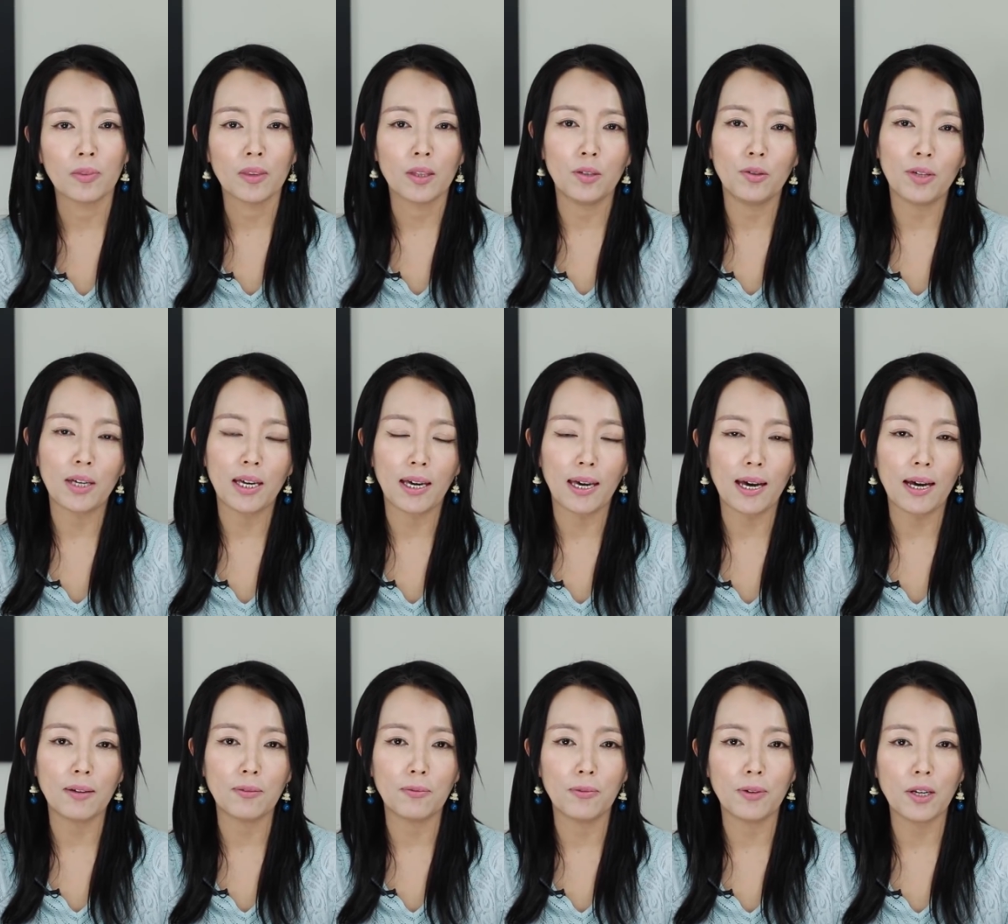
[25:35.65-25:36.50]
You can
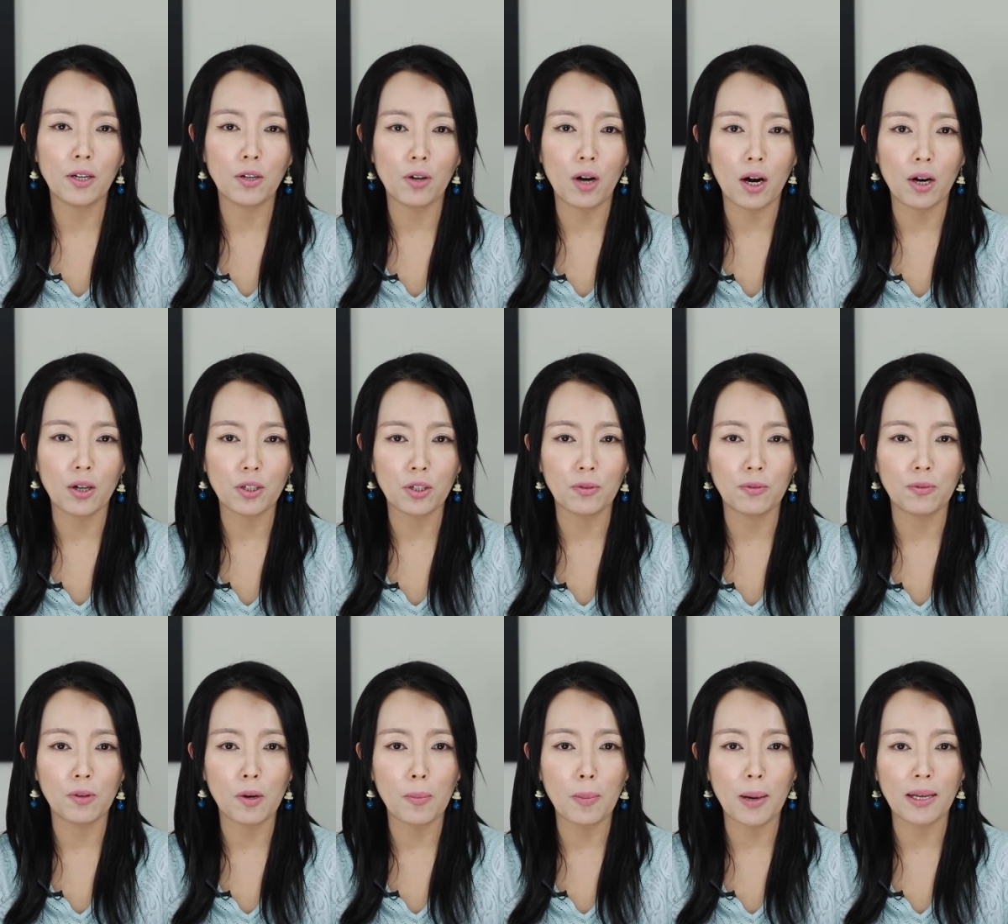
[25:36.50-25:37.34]
get video audio
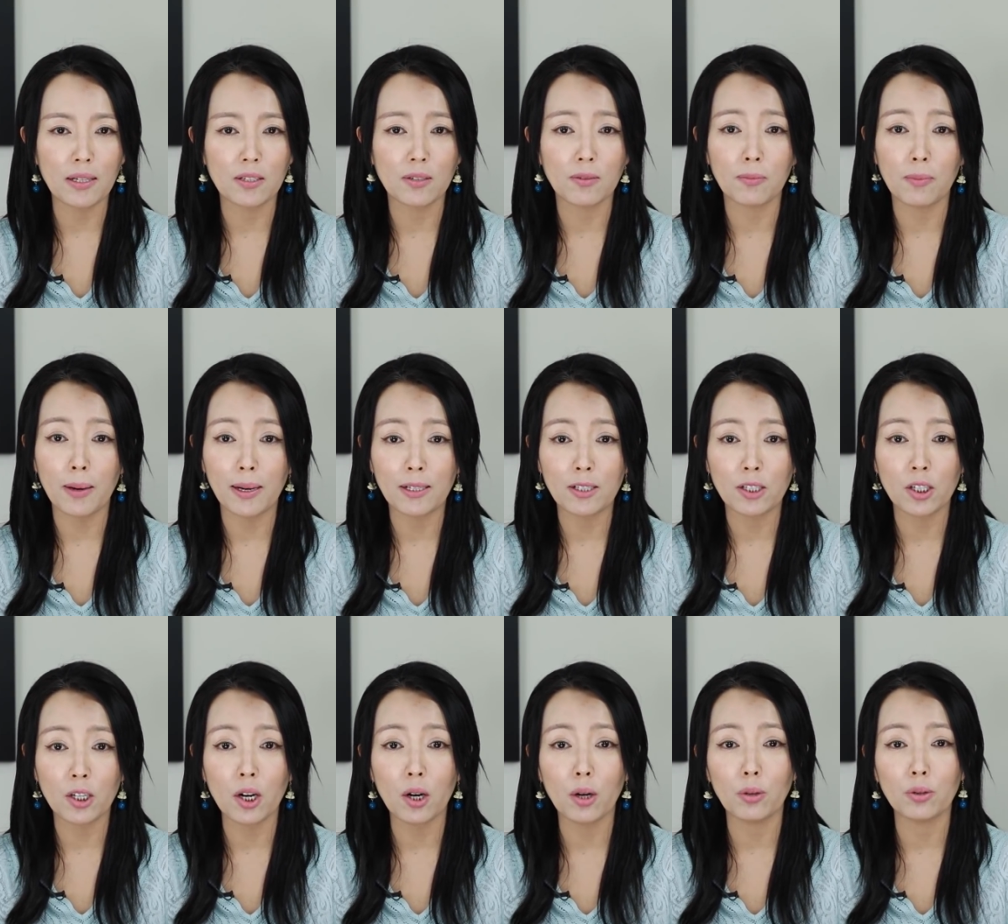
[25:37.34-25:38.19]
formats of my
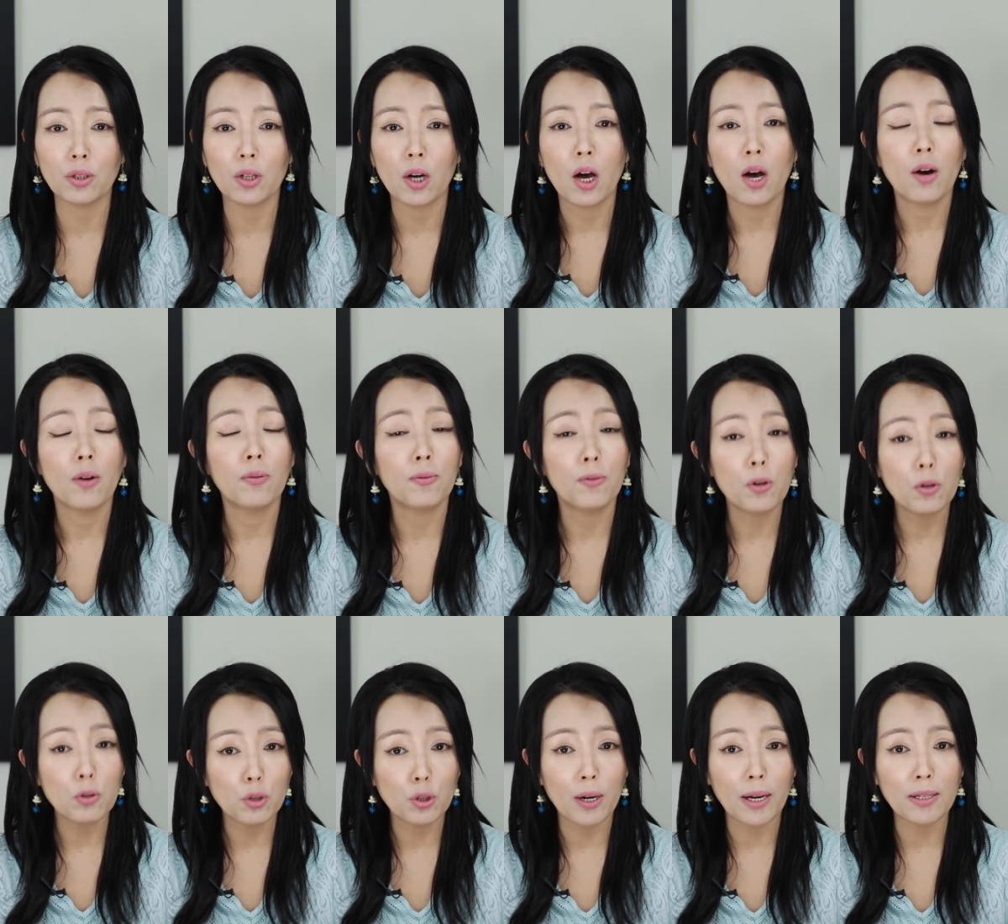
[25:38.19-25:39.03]
shows,
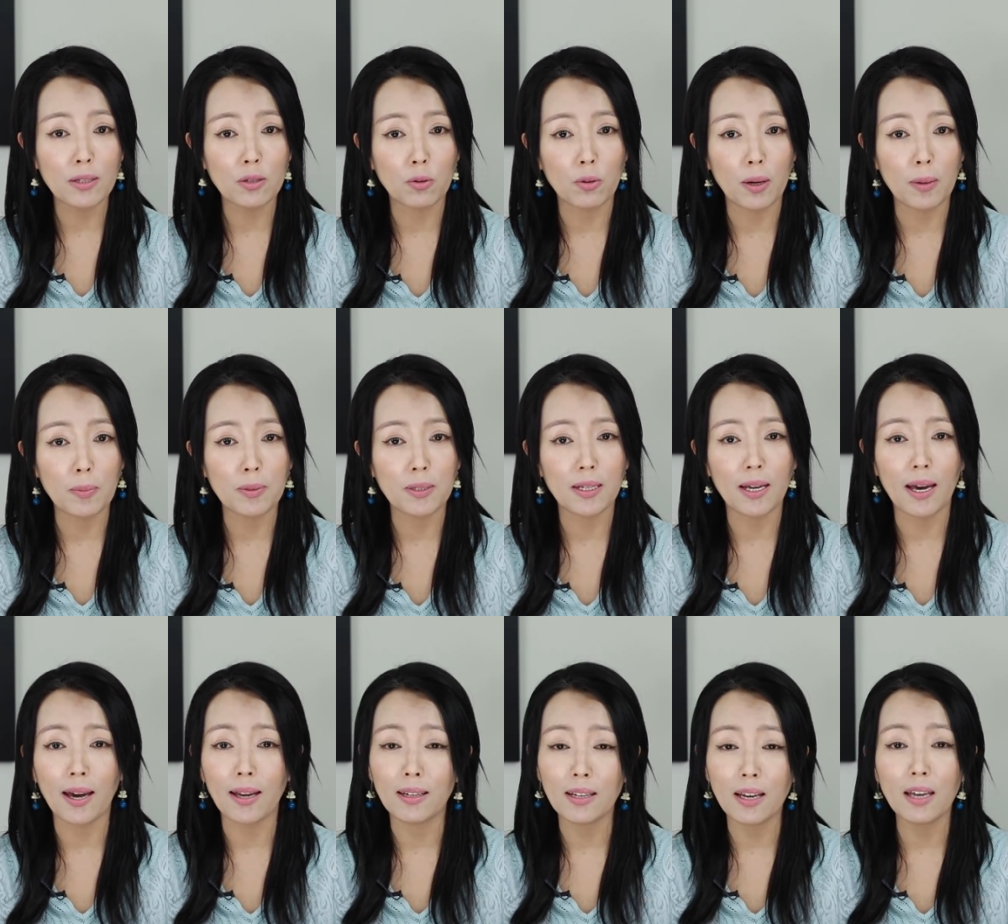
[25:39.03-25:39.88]
full transcripts,
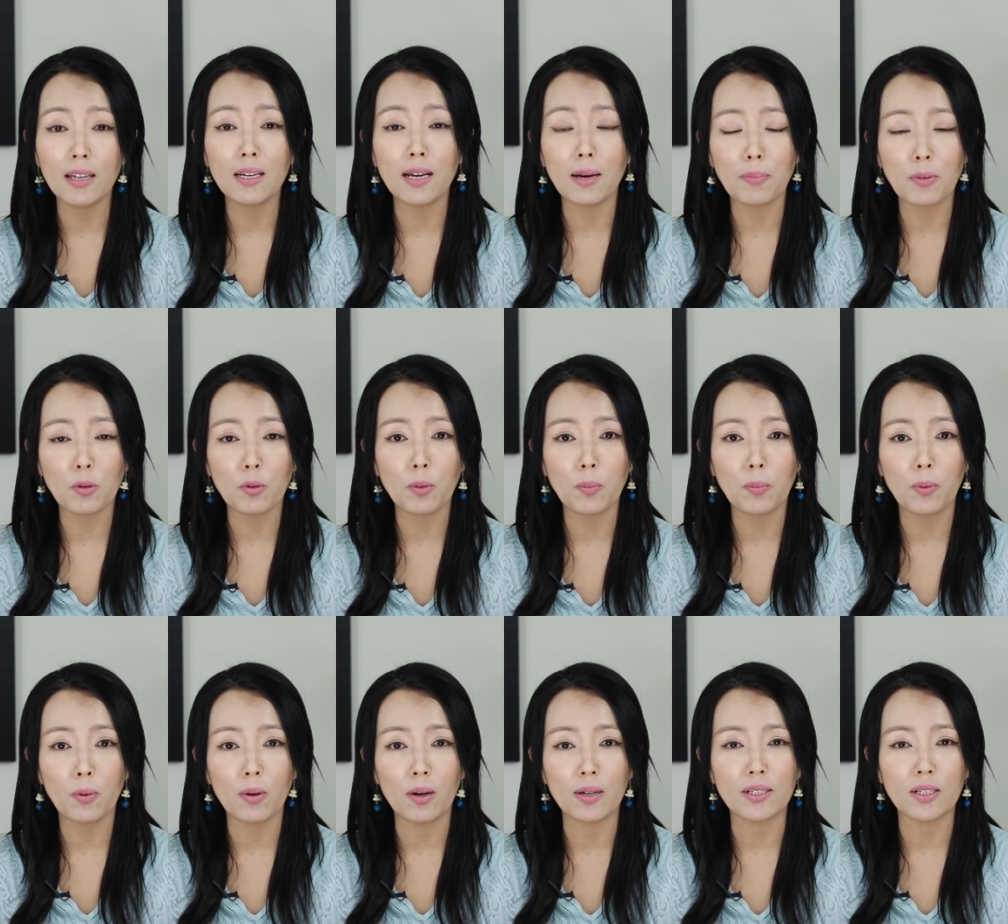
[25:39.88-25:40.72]
and in-depth
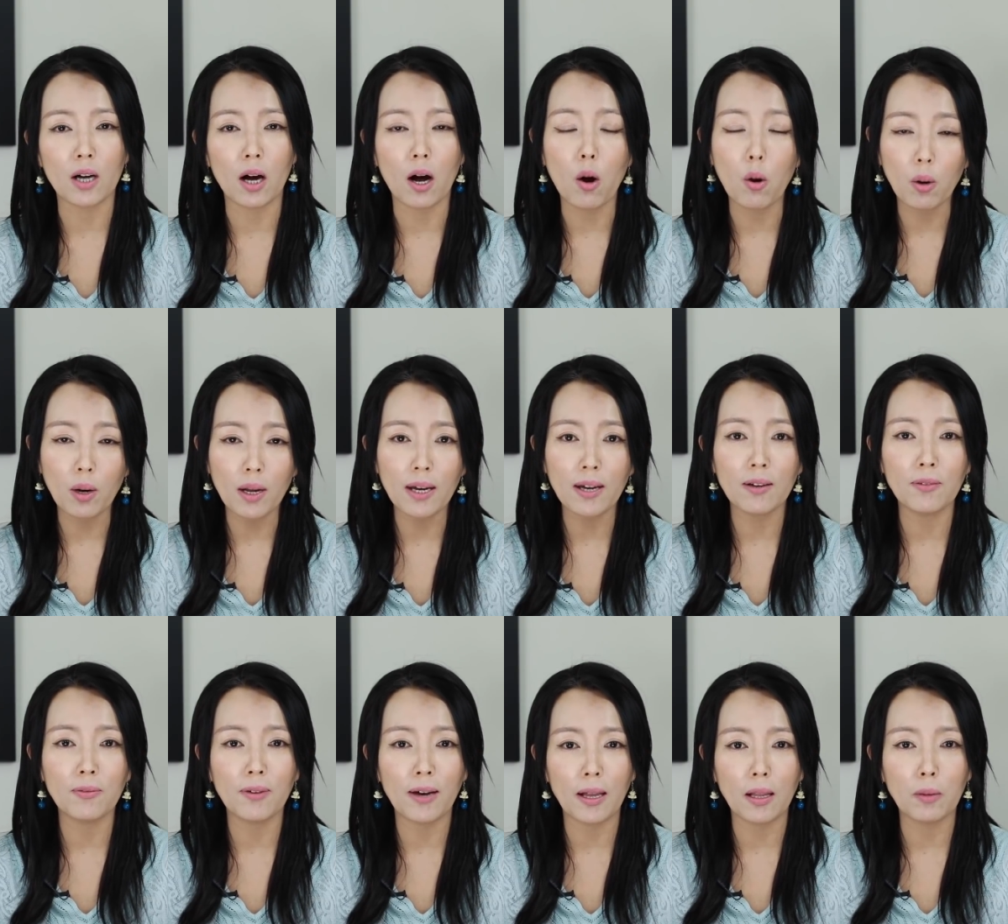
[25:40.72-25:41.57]
reports only
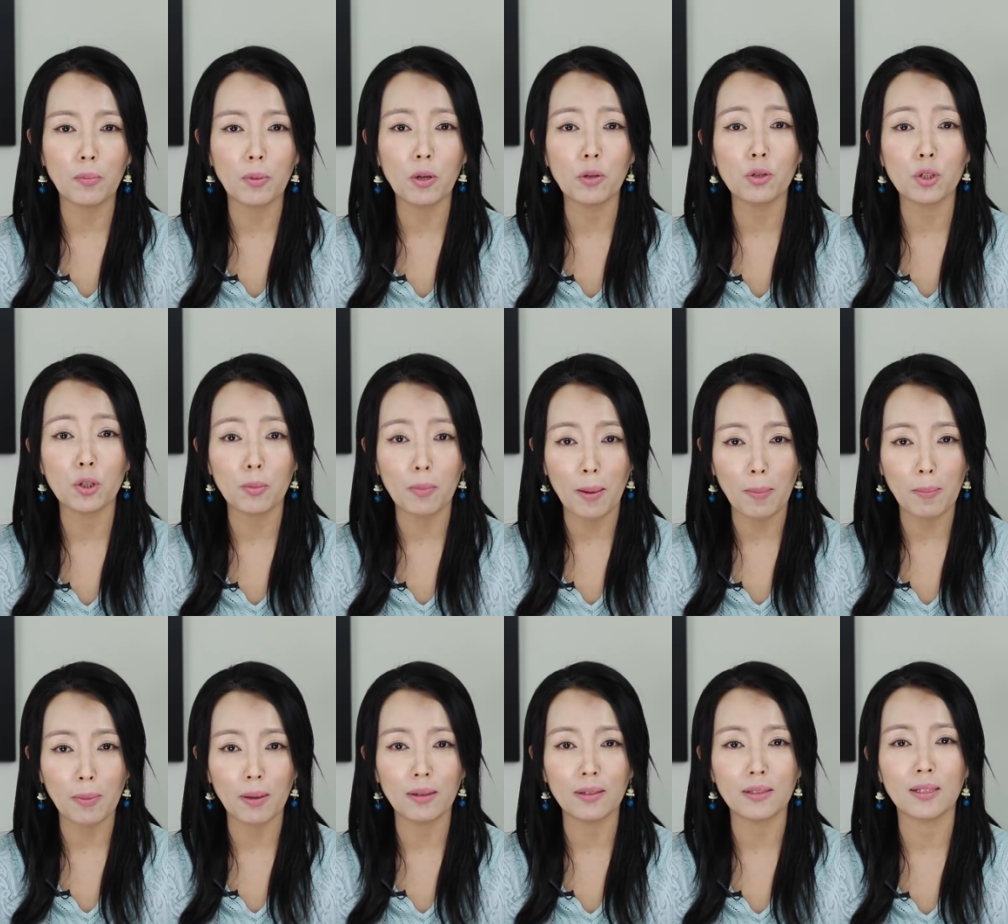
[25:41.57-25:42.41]
available to
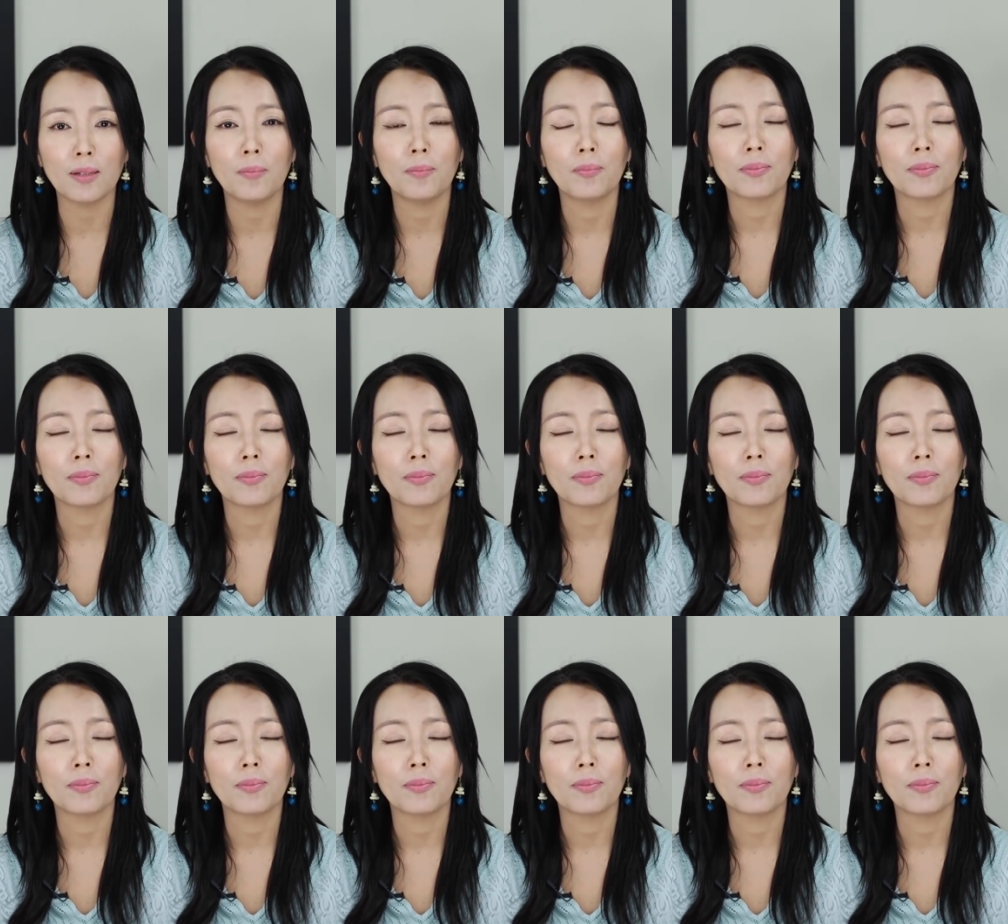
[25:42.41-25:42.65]
members.